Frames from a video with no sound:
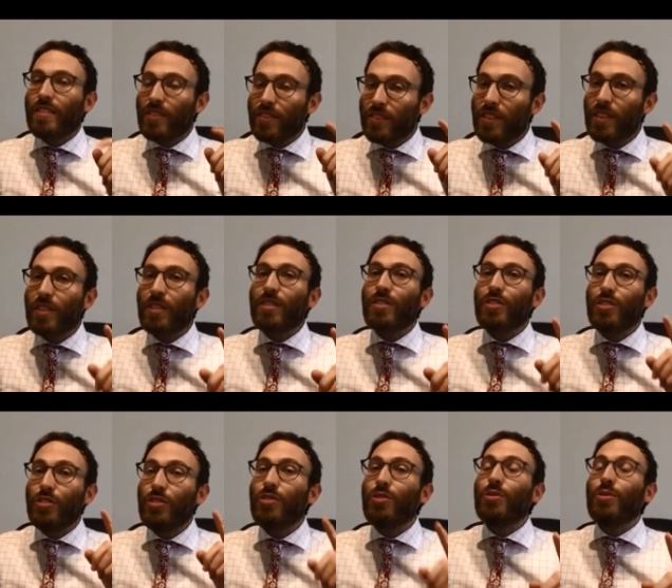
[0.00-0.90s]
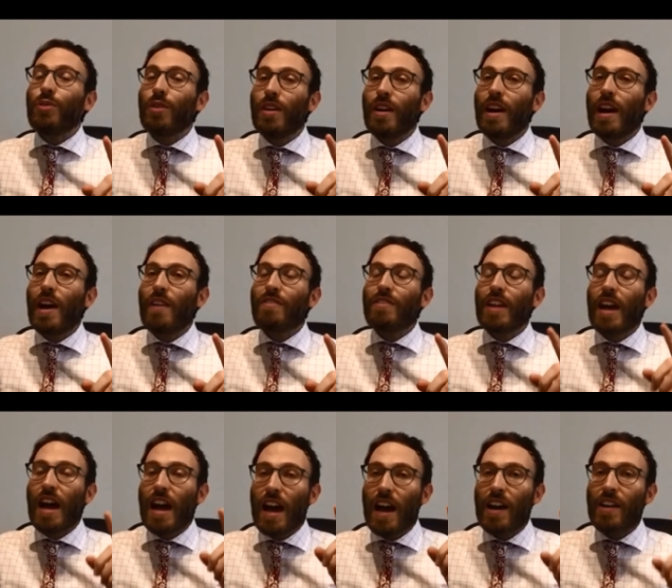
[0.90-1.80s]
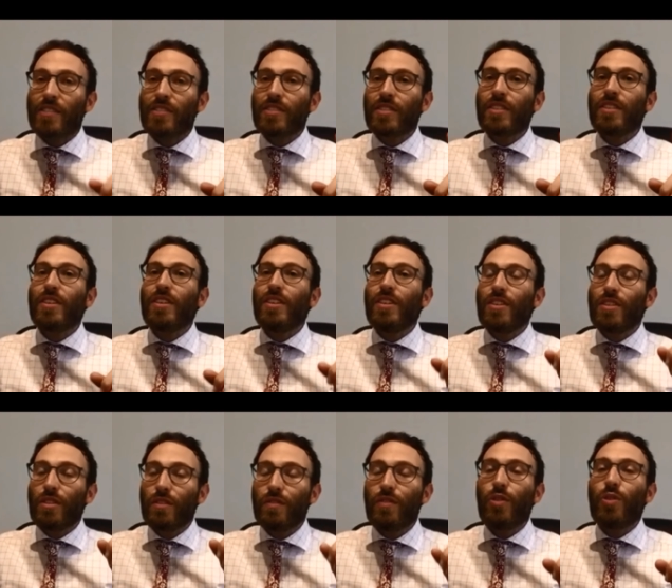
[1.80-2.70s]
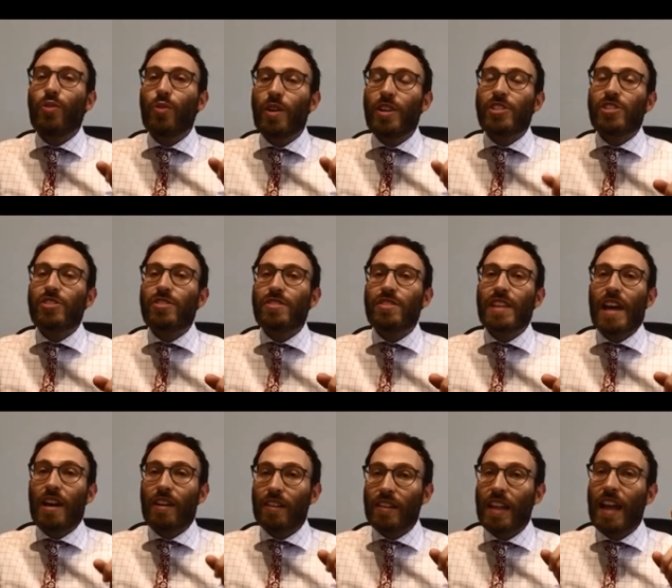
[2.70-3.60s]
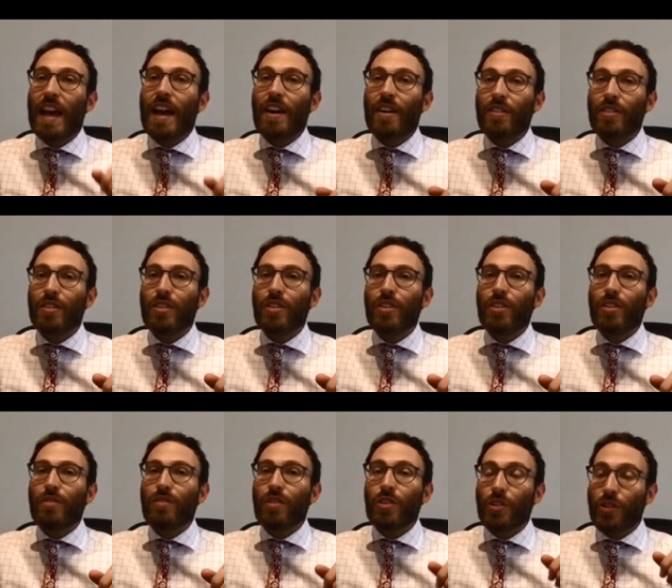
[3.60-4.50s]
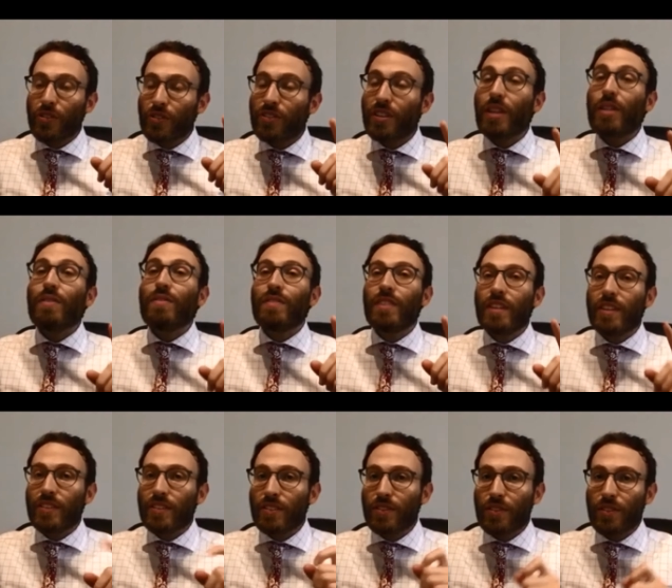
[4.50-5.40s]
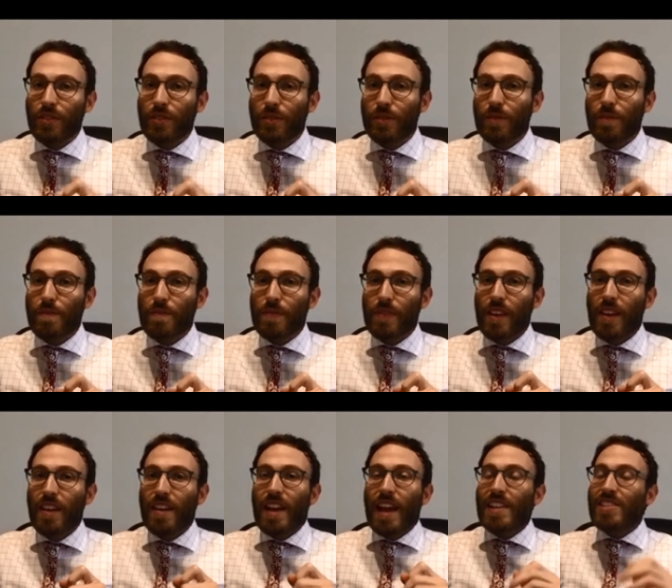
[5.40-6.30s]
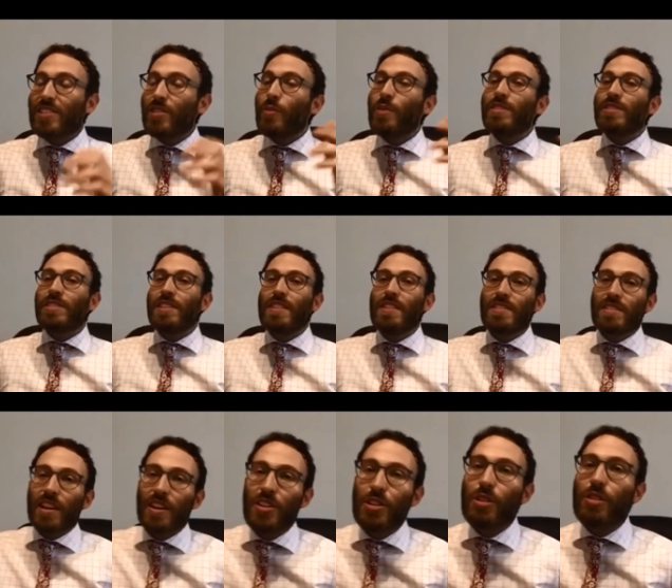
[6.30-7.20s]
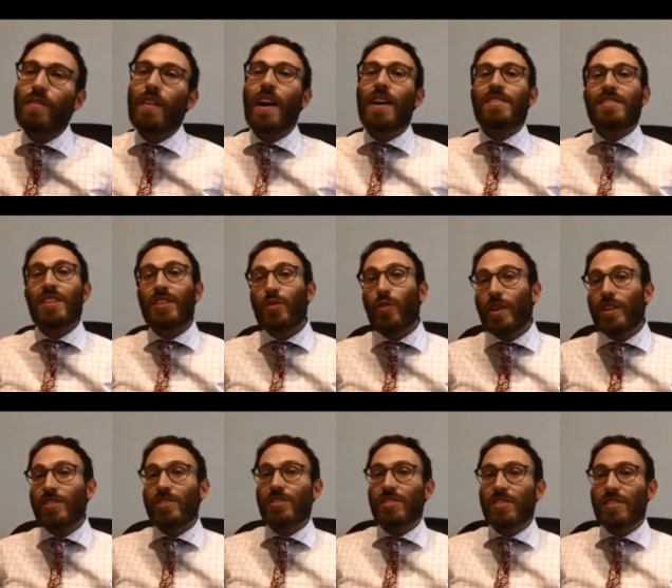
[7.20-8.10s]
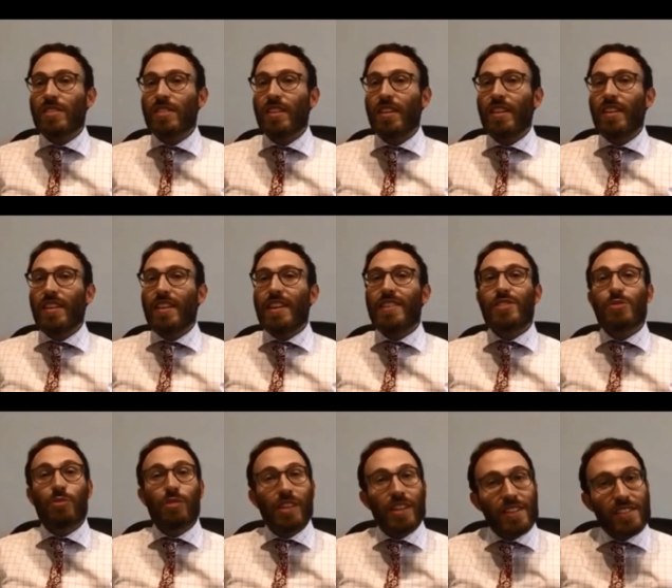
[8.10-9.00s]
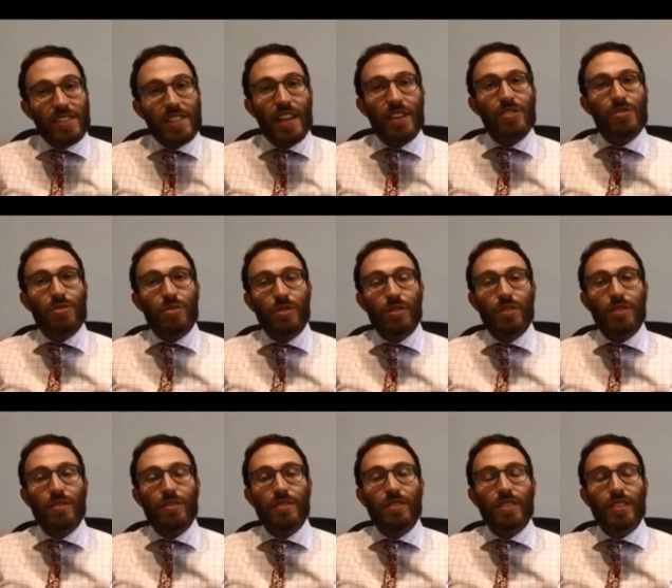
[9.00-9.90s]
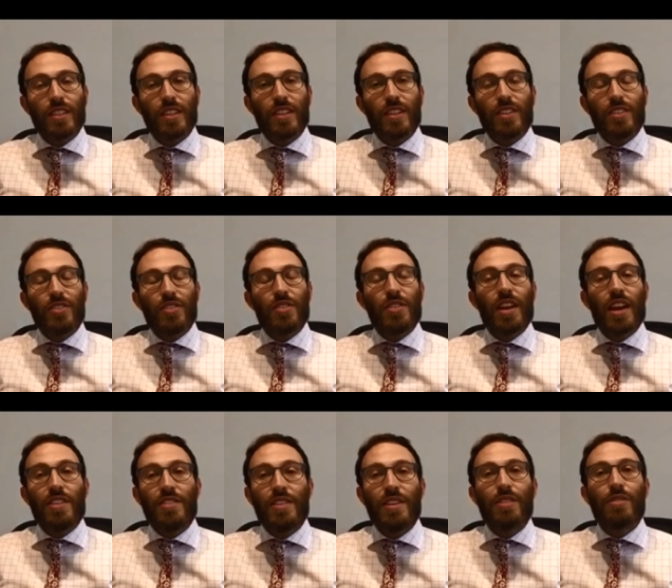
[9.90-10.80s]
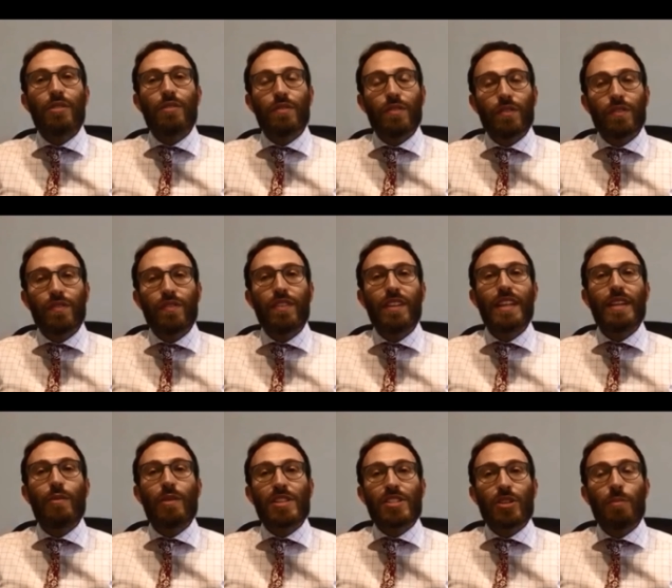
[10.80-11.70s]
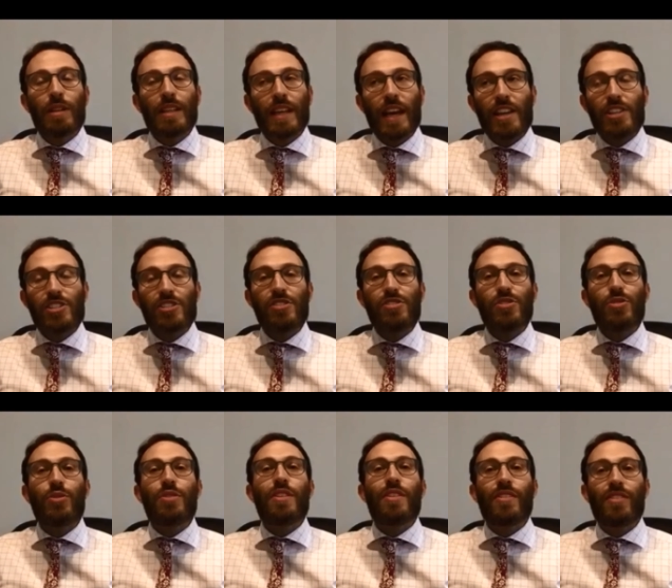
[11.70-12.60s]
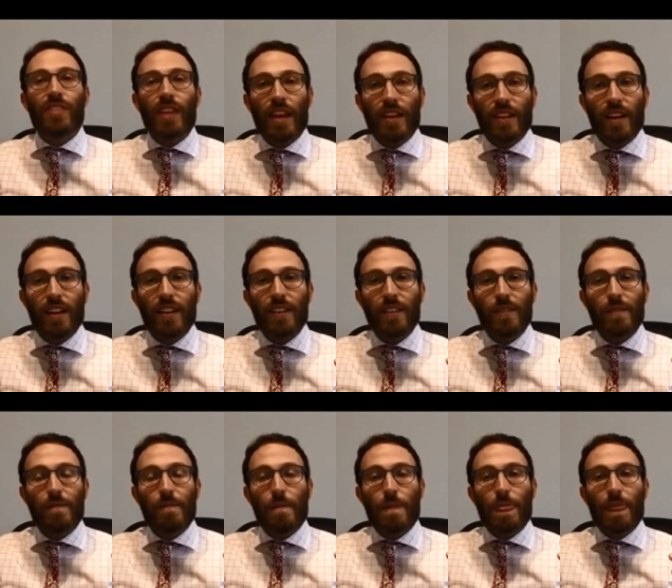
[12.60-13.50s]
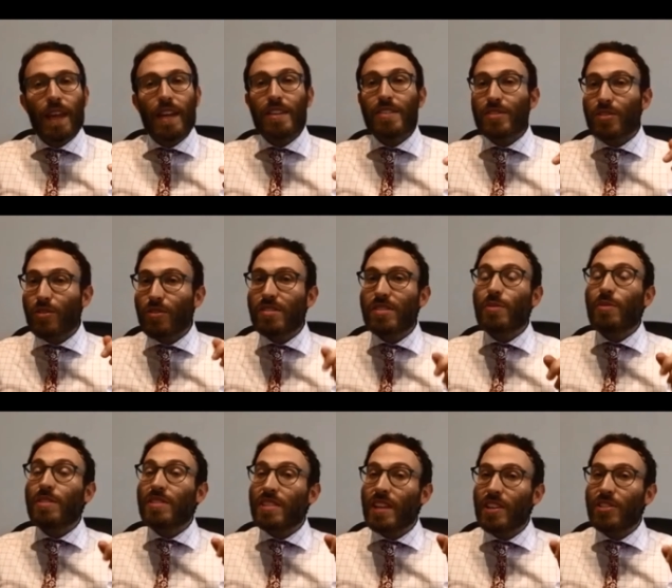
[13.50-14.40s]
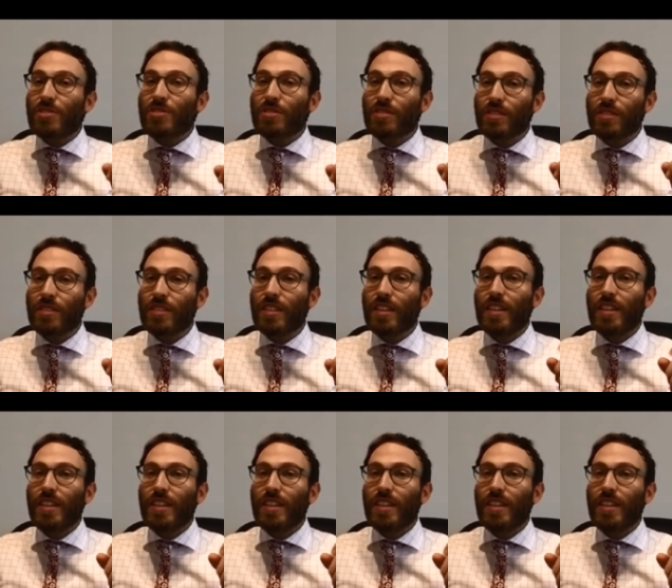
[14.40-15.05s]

still you have to ask the 4 questions out loud for yourself to listen to. And so we see this idea of asking questions is really central to the idea of fulfilling one's obligation during the Seder. And it's also essential